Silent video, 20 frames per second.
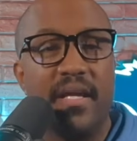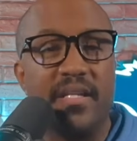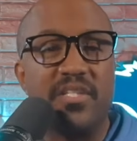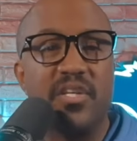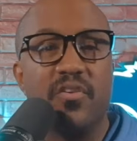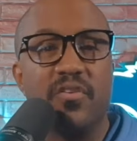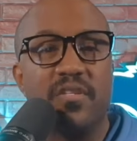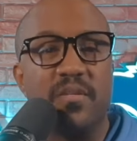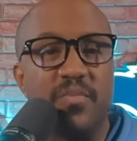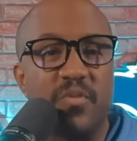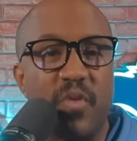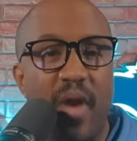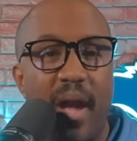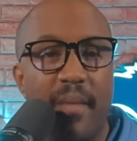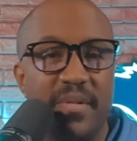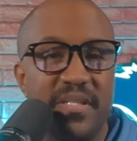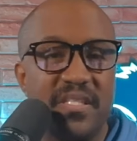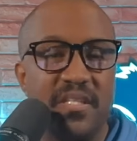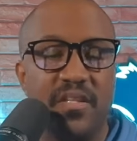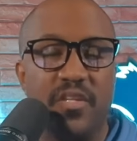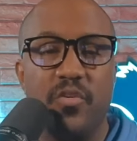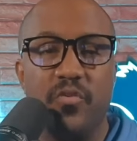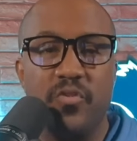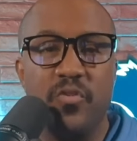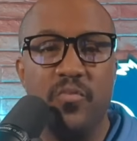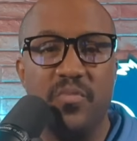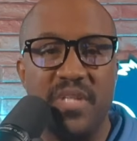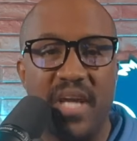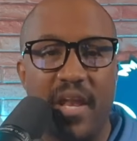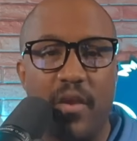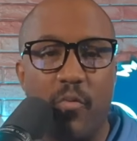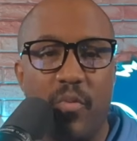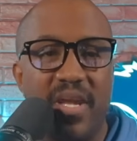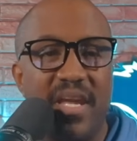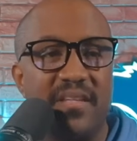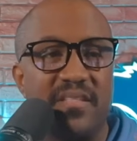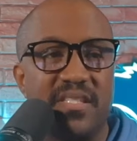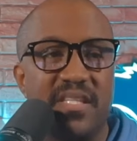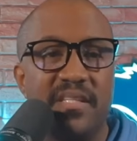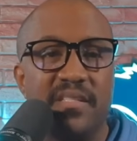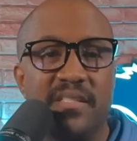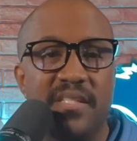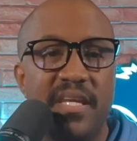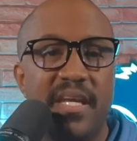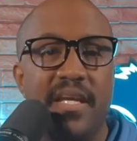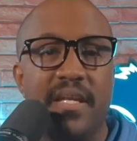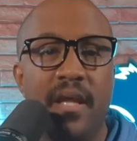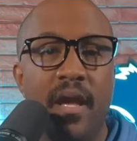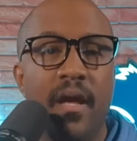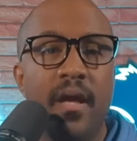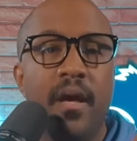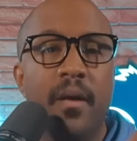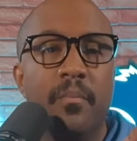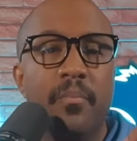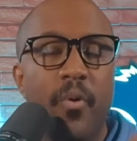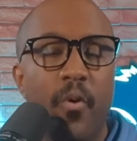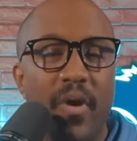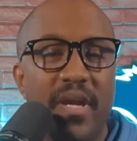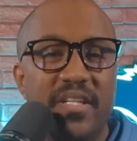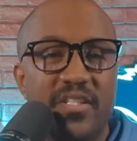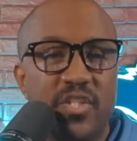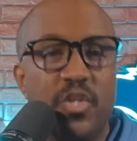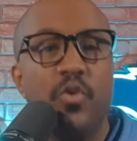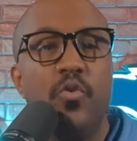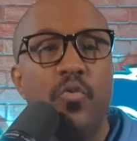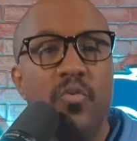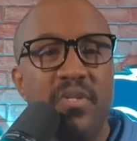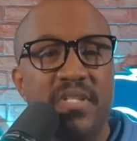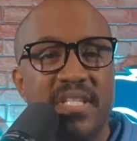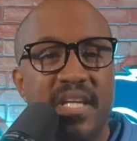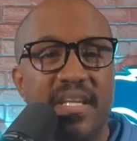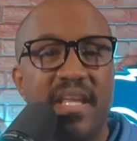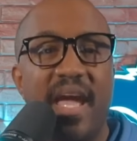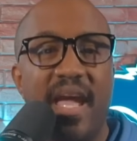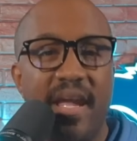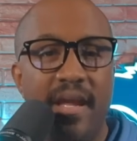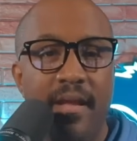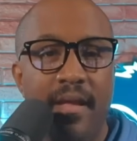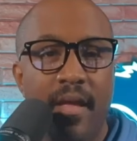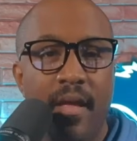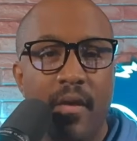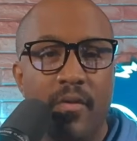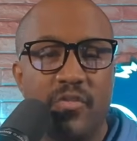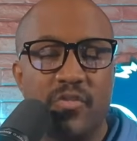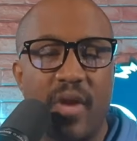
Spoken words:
Consider subscribing to the YouTube channel. We hit 16.2 today.